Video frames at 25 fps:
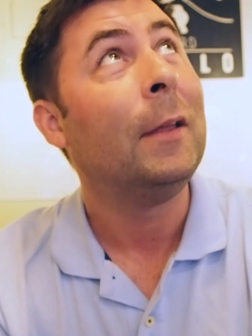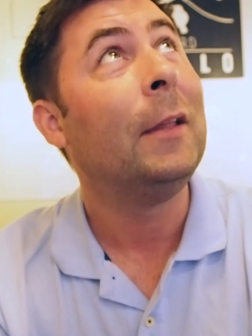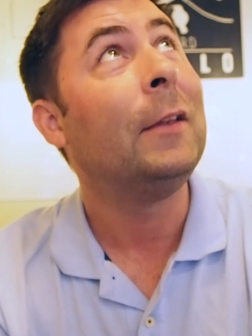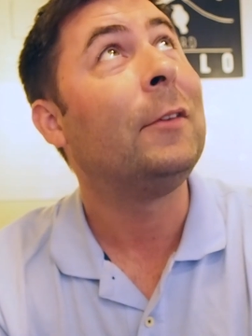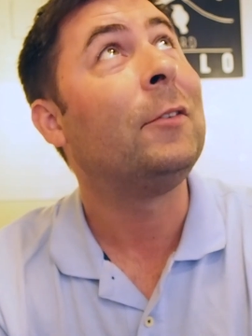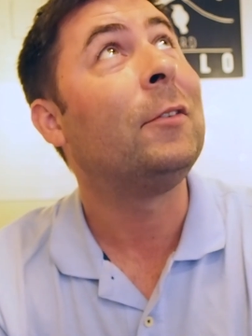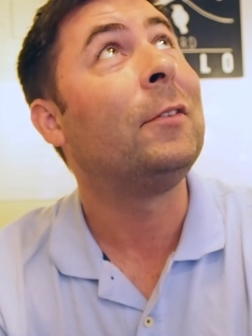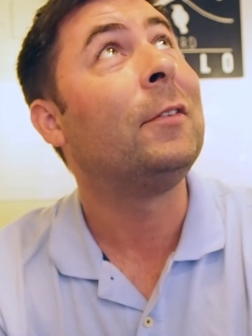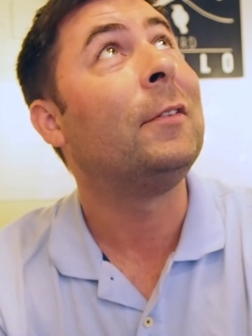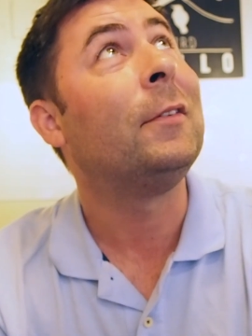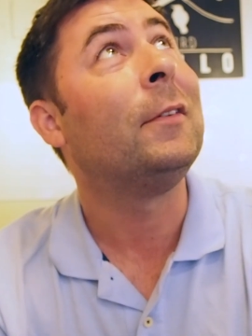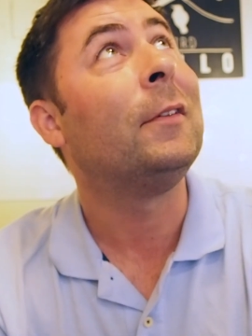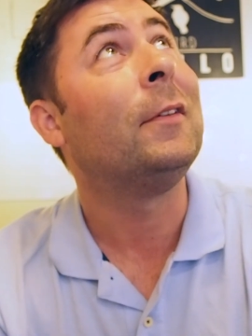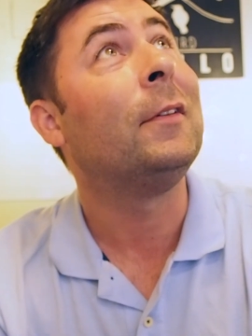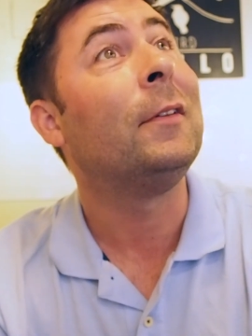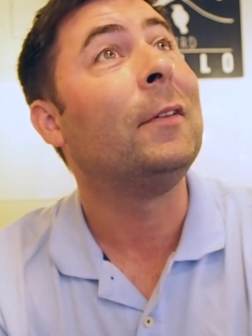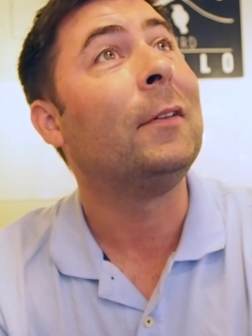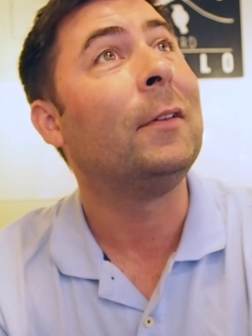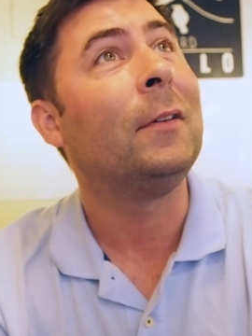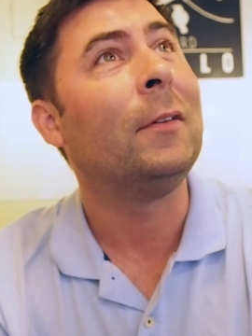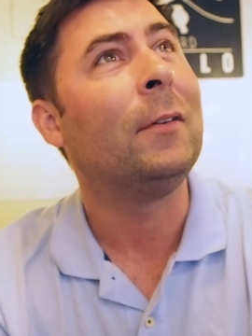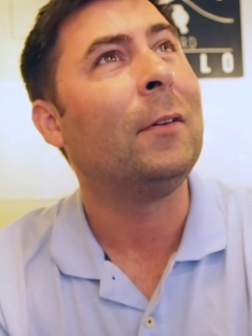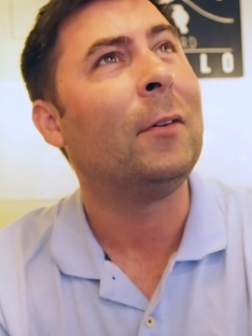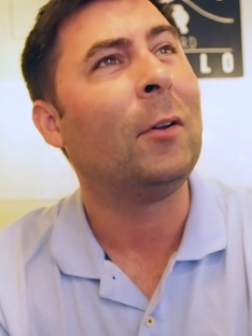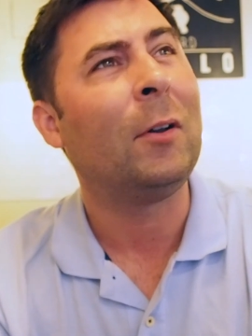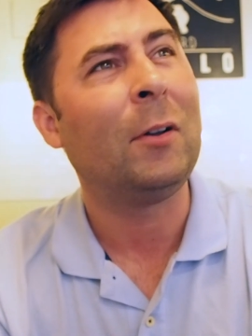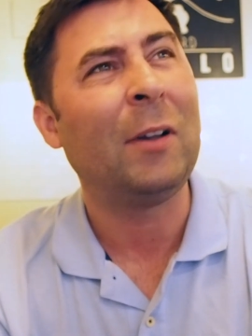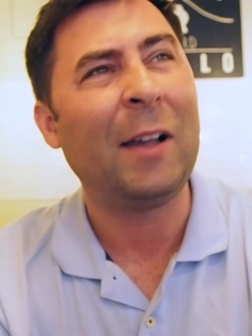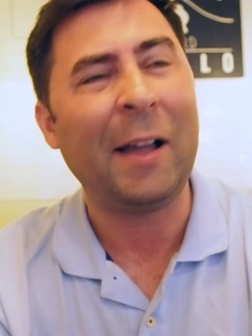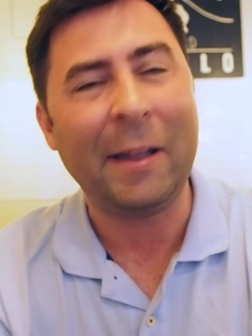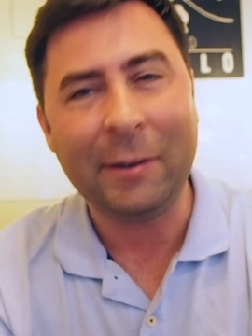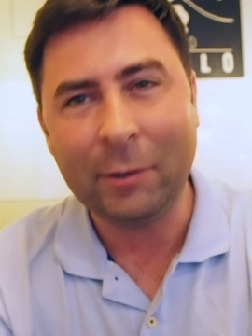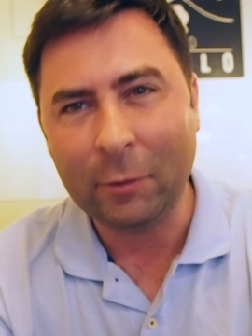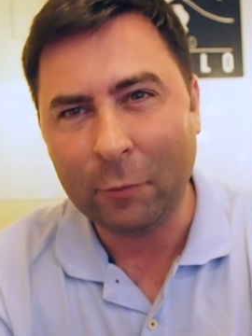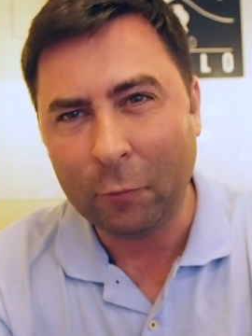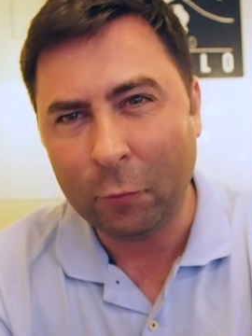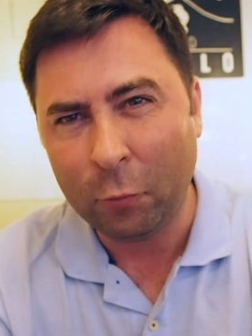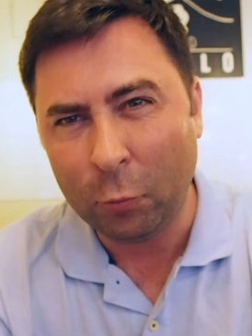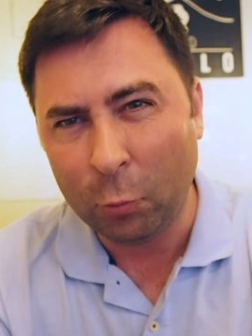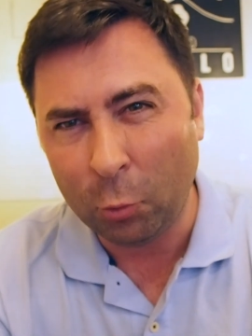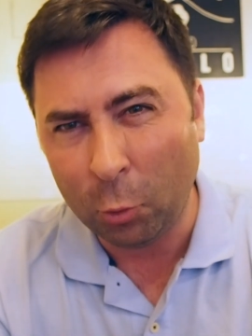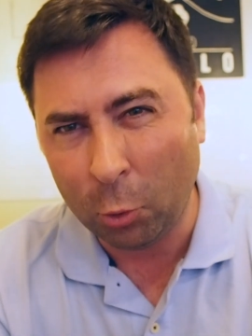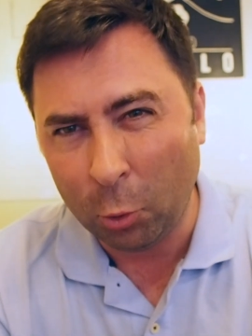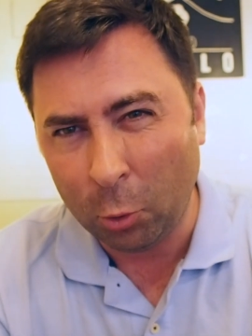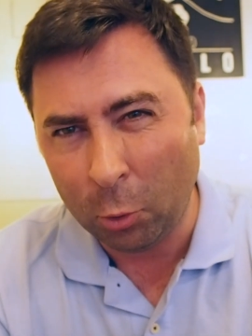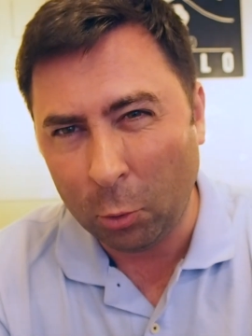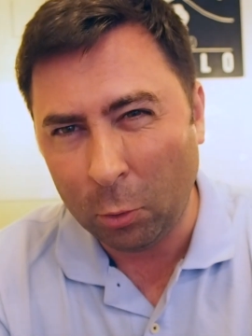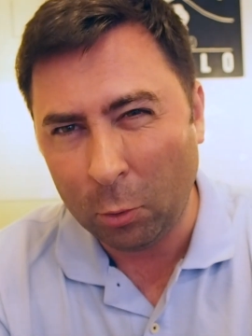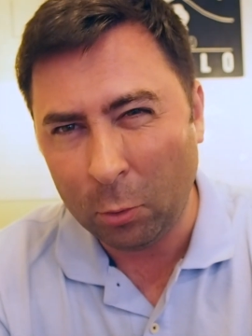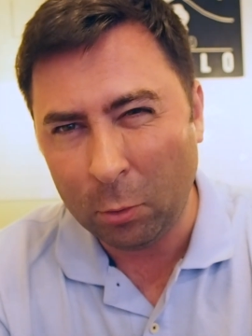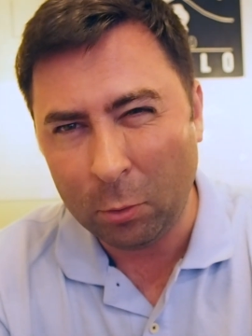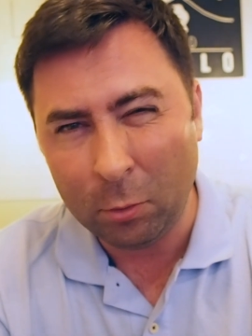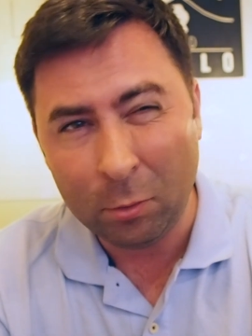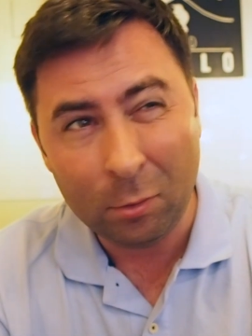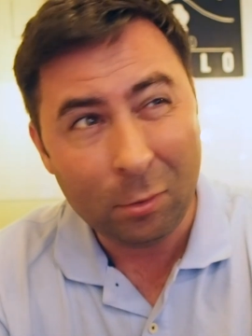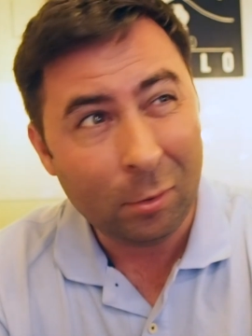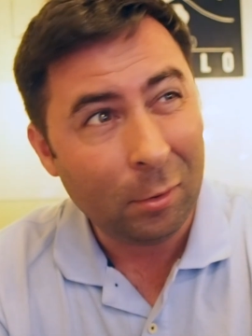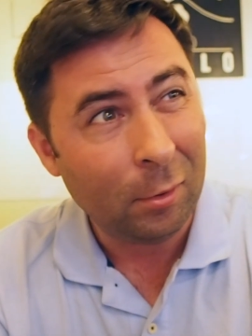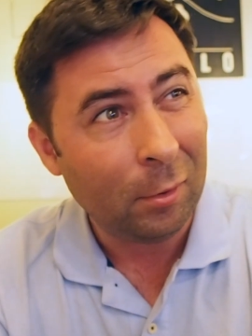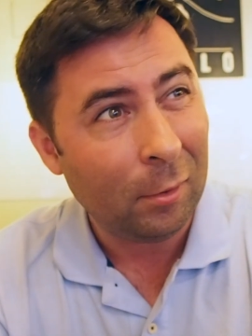it's kind of raw